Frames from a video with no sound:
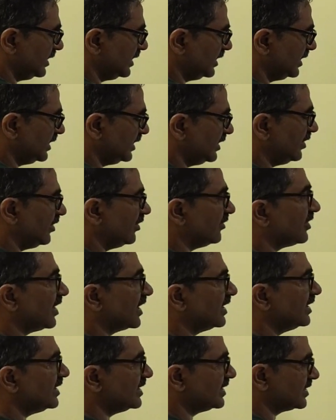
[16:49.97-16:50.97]
T of
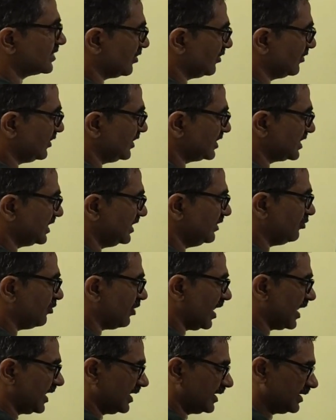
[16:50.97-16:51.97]
I is obviously
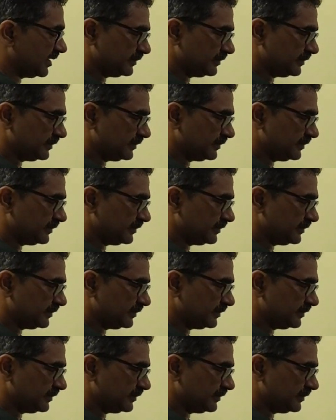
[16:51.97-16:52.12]
1.